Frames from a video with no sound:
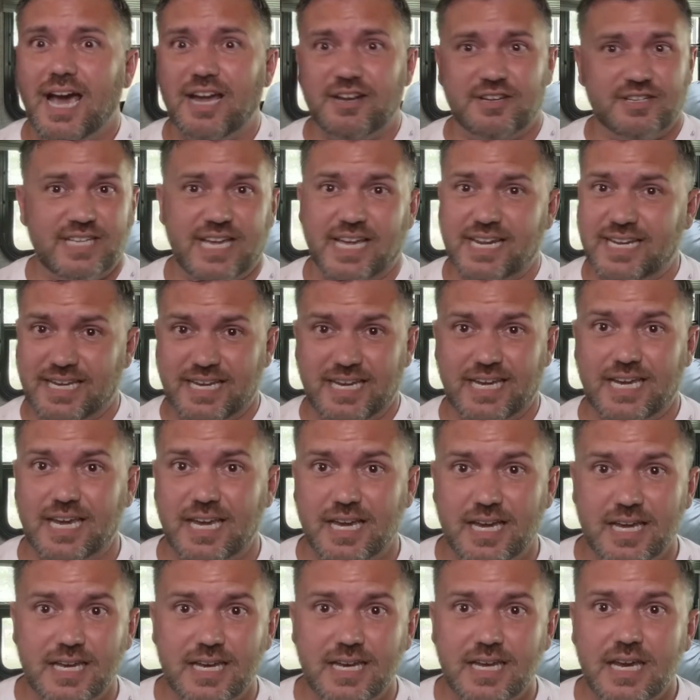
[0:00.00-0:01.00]
i just had a
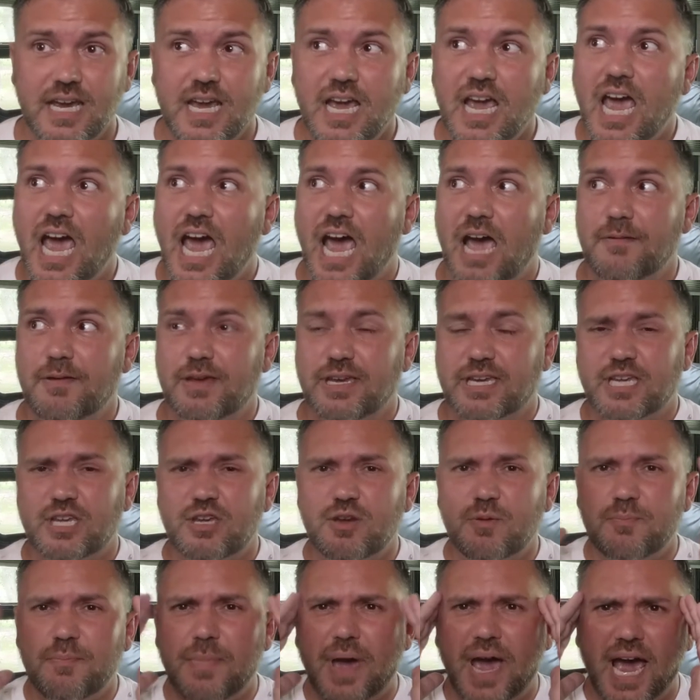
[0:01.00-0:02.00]
kid i mean
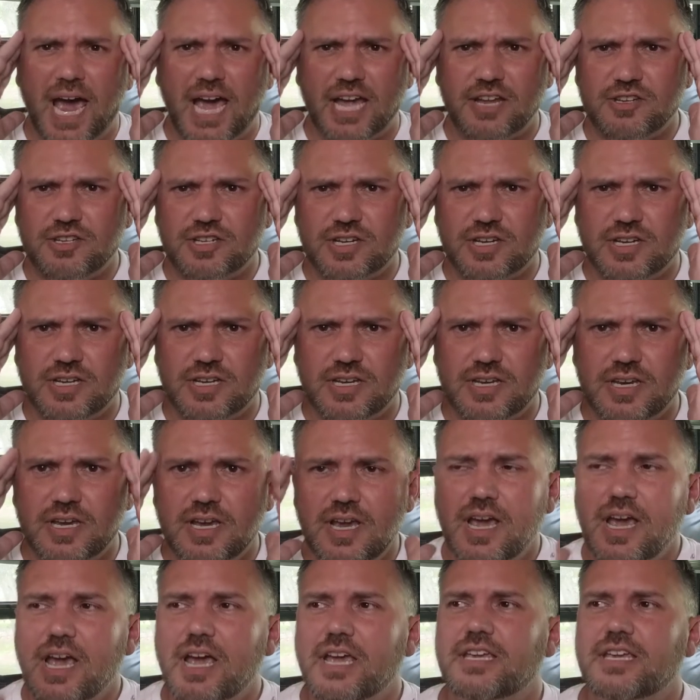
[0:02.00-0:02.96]
can you imagine